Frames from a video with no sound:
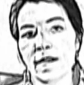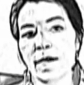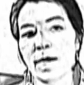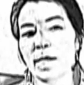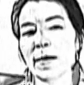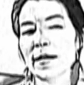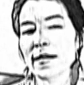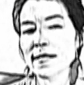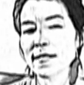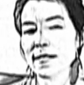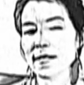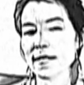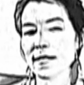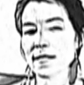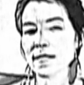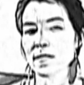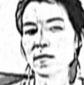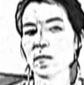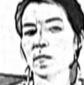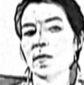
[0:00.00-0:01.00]
Because it
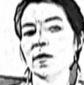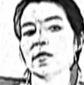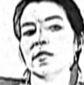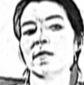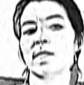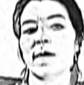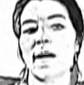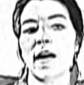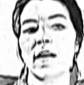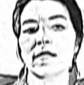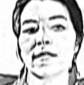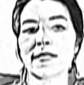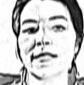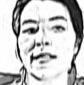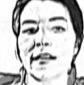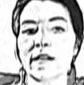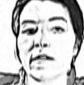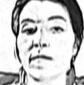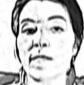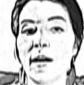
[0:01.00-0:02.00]
is so much about
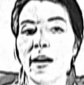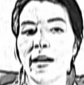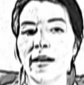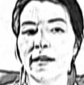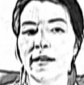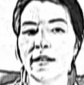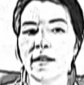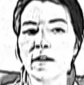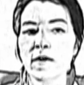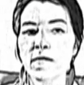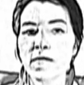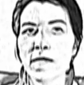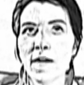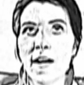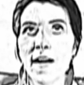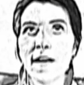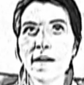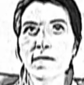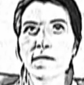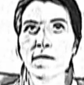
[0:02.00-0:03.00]
state of mind, gear
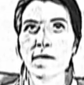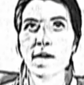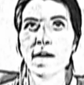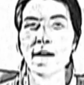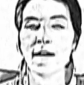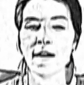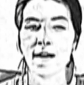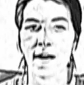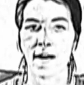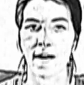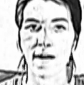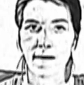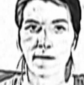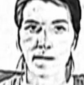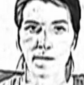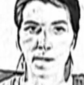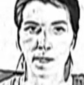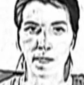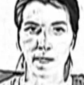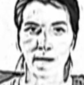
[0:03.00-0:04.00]
5
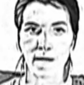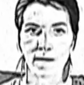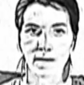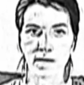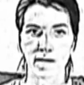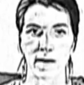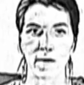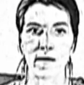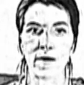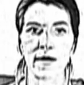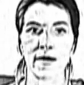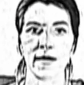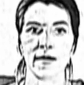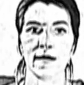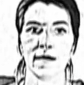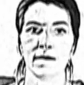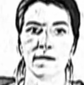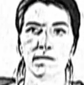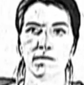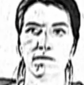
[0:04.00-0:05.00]
is
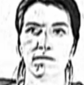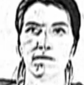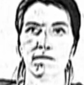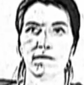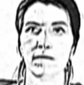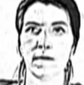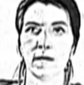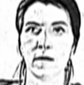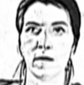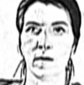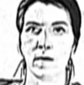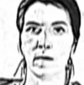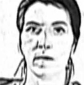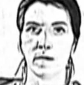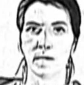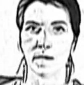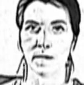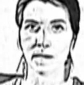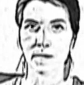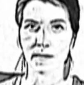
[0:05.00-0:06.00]
very,
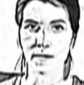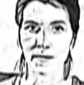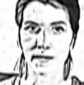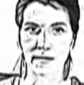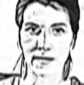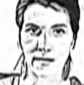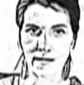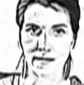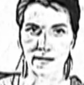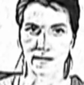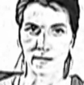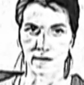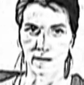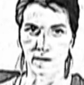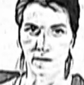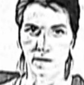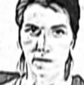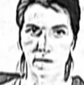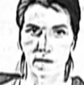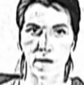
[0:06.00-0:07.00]

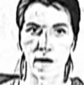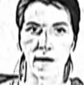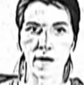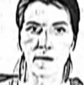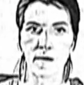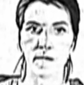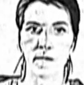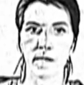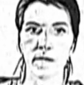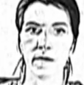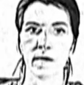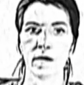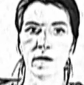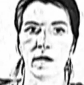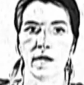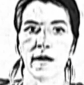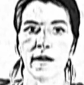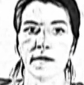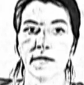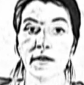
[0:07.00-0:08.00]
sensitive. A
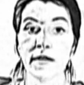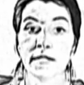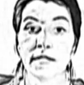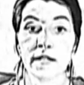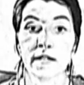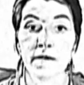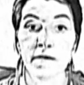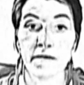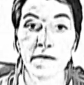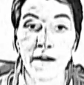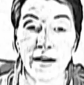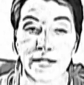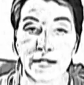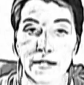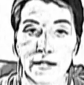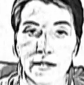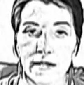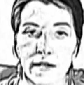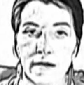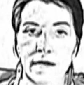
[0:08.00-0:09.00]
lot of things can affect
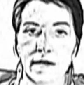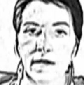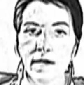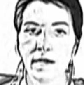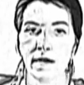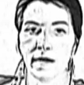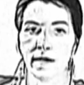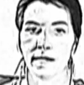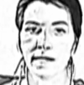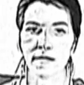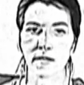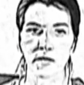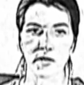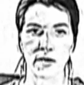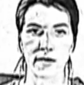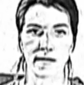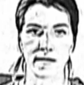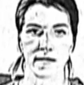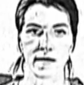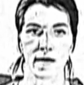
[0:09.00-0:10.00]
it, such
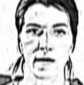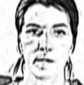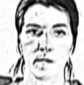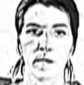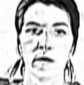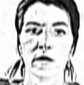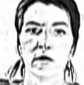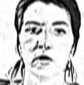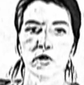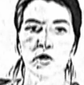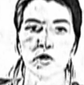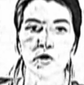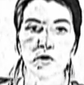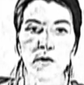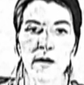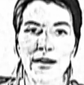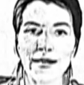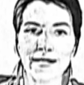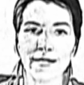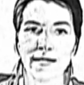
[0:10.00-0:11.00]
as
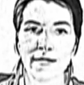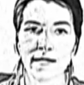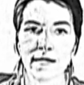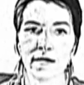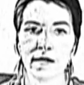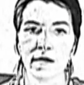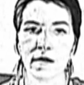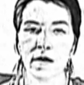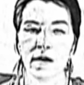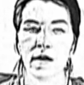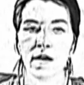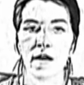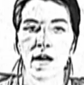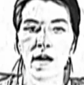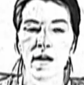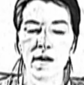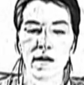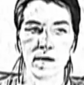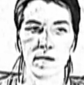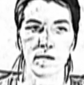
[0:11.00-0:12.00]
stress.
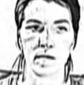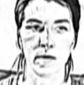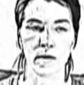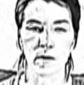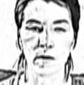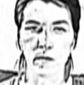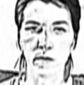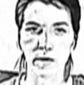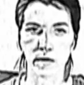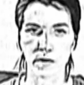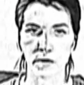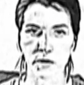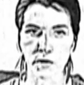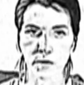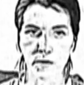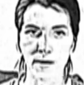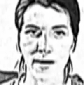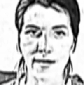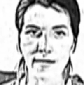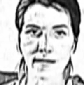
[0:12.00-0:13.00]
When you're
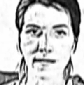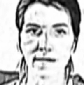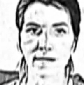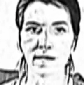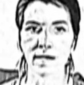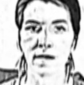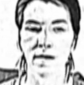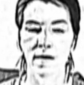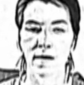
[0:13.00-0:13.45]
stressed,